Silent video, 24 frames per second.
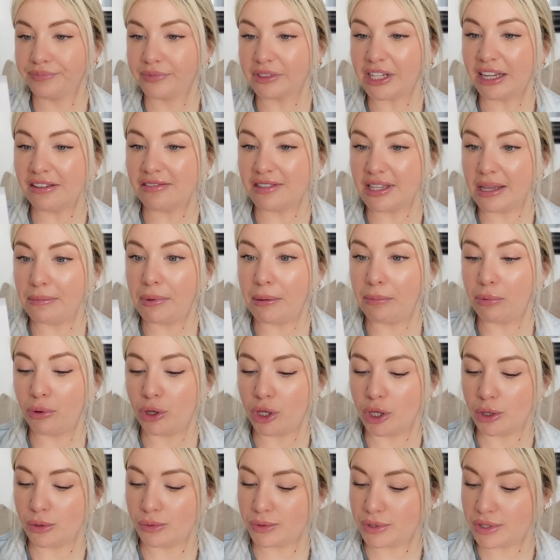I've seen people
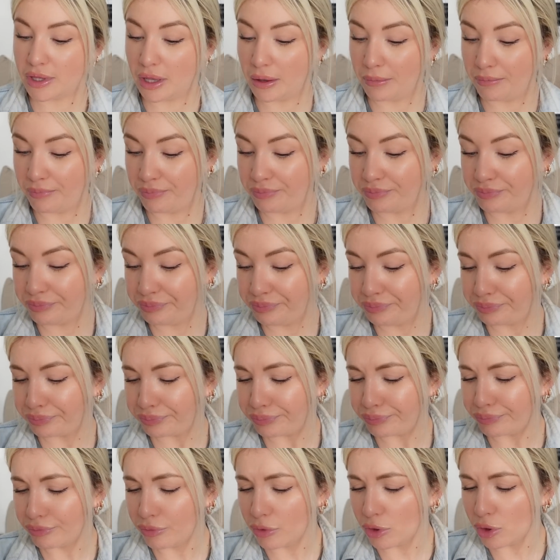use them
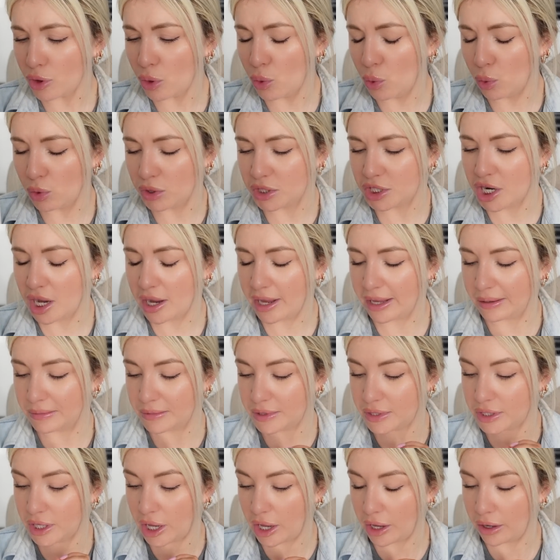all the time,
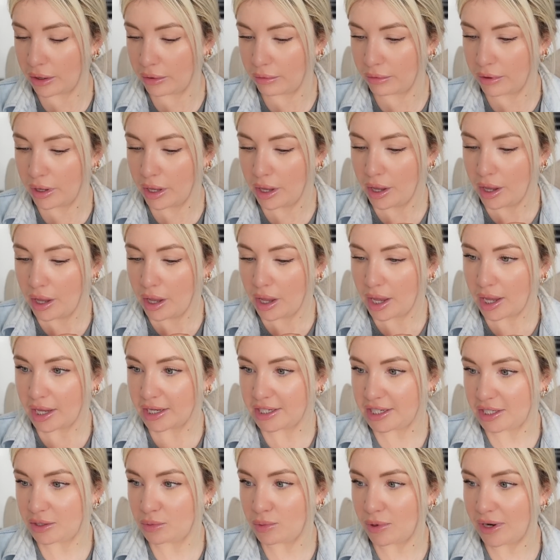so I
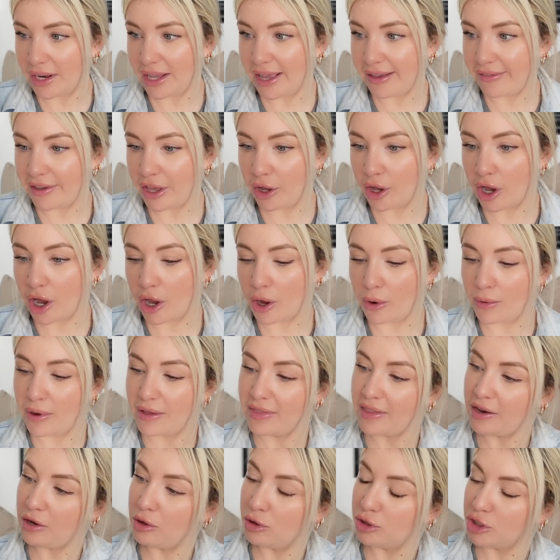did want to give it a go. And
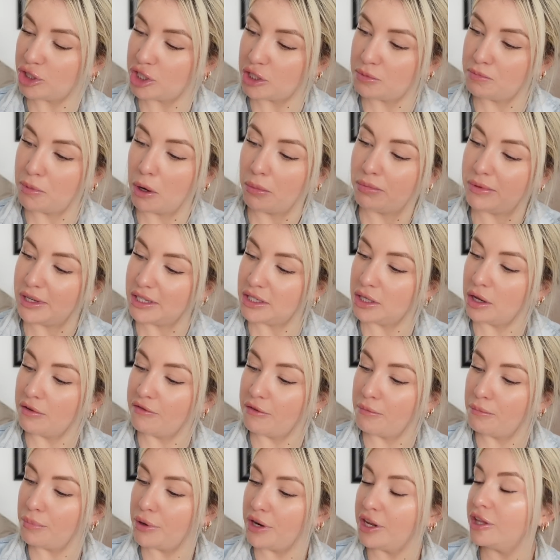then you can just pop this off
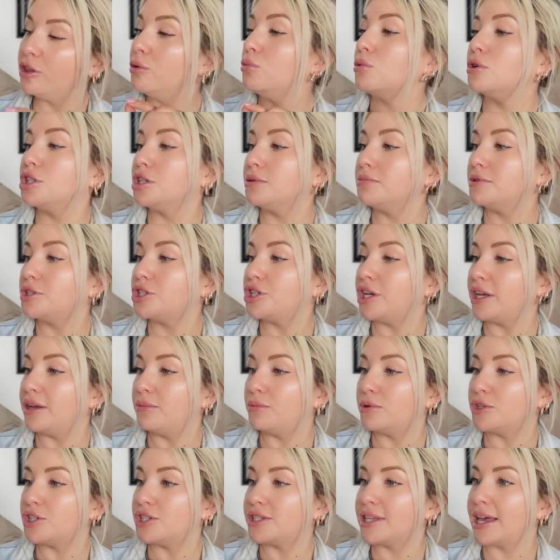and put it in the washing machine,
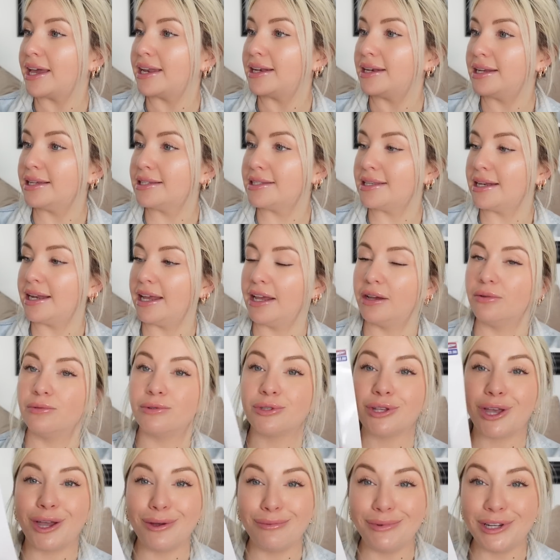which is handy, isn't it? It
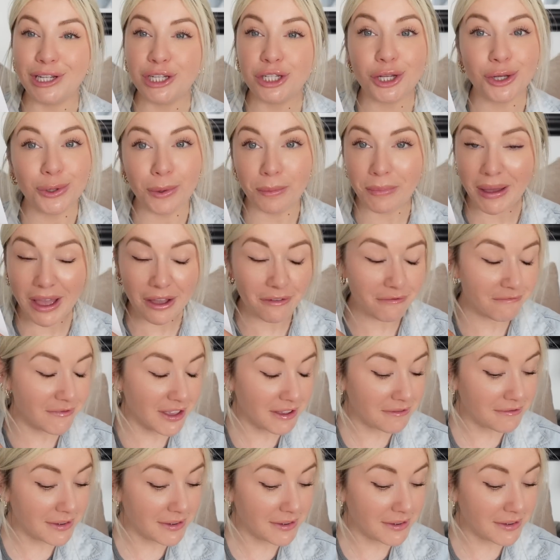was only £2.50.